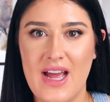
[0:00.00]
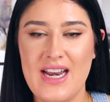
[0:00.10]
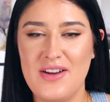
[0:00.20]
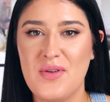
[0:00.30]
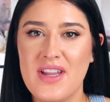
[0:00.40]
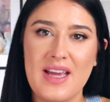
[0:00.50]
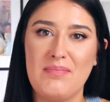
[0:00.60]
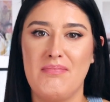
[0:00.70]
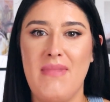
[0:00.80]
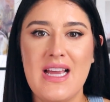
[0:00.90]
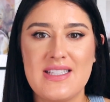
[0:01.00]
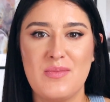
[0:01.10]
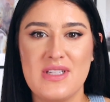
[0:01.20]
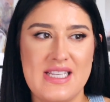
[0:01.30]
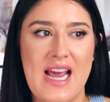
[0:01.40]
and then you can like make
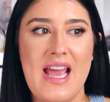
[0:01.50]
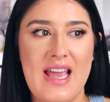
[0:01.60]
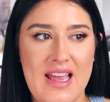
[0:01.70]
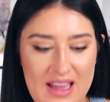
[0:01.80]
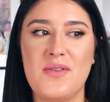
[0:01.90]
someone's day.